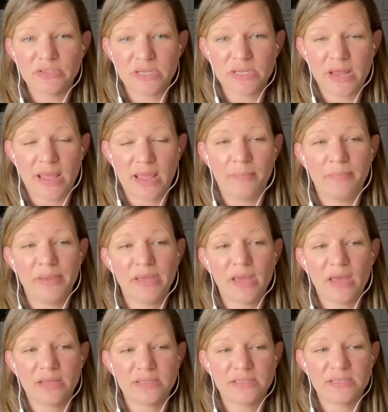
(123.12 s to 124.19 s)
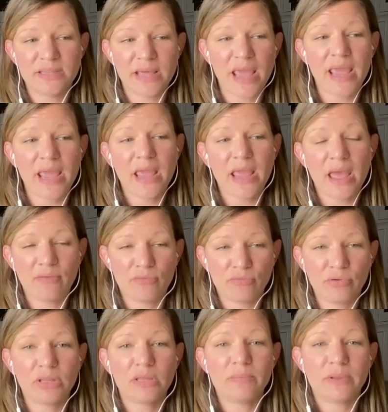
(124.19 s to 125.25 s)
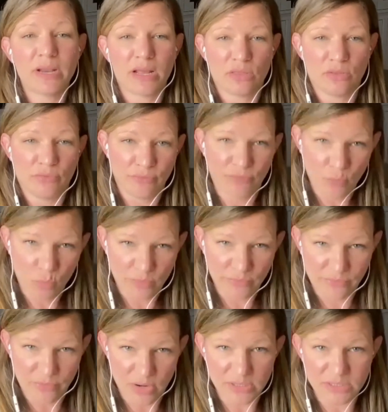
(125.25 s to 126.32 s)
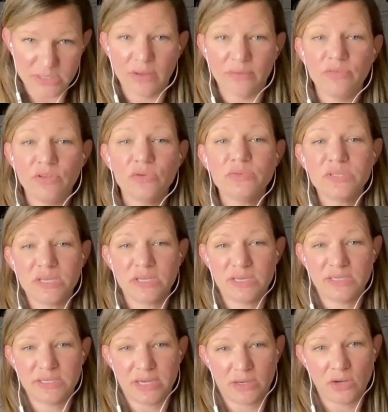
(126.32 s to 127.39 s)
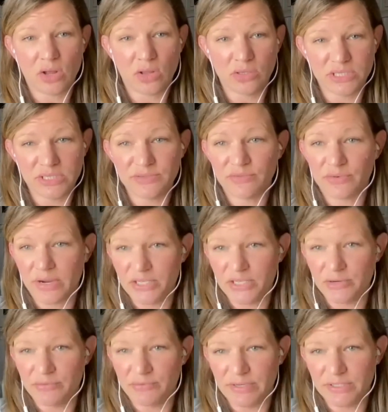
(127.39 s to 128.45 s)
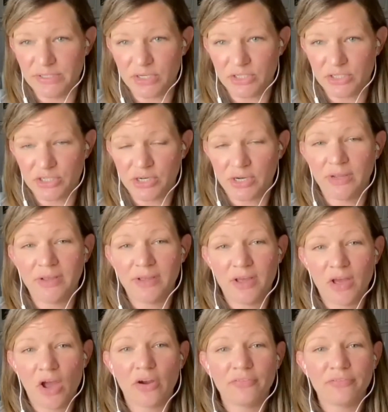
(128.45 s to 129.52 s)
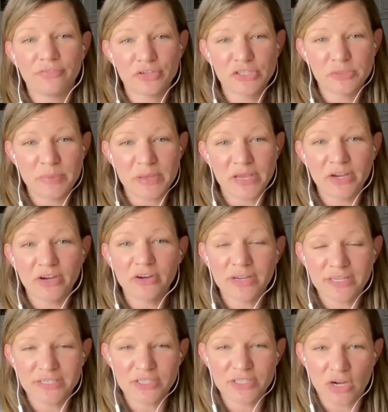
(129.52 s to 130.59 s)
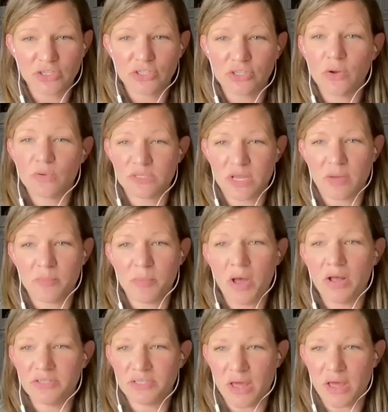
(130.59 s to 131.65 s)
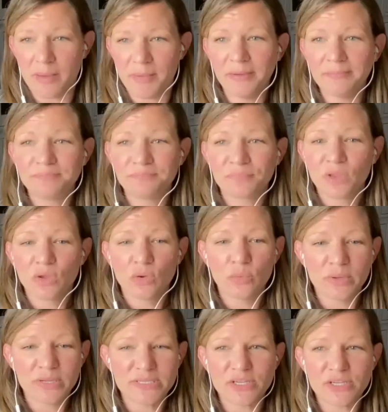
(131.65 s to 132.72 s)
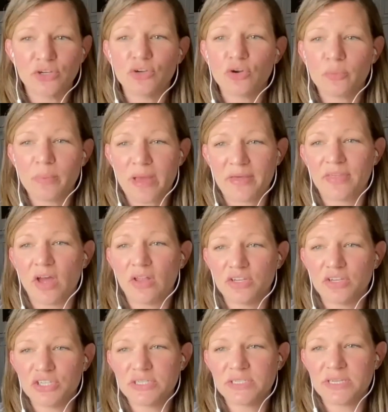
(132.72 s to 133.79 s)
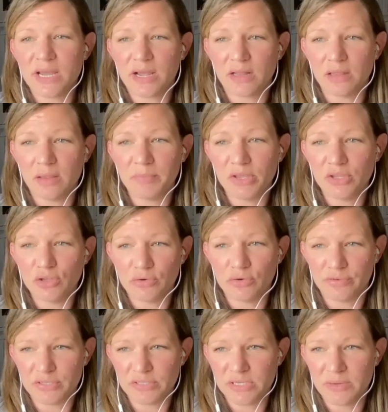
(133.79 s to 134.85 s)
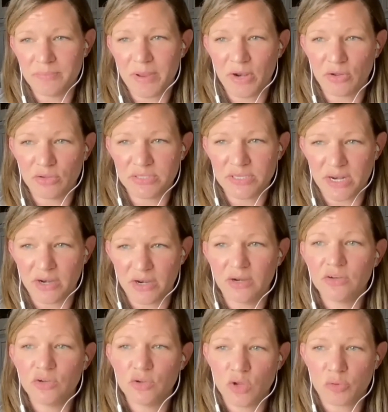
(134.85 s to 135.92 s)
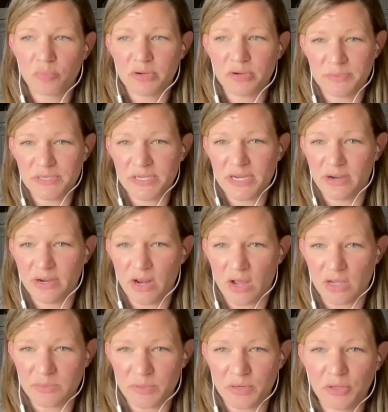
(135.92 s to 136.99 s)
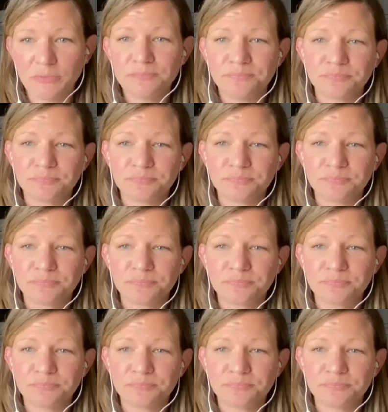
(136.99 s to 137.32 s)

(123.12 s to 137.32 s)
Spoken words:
today because they have really been at the forefront of using these technologies for HD research. Our first speaker is Dr. Osama Al-Dalahmah, who is a neuropathologist at Columbia University Medical Center, York-Presbyterian Hospital.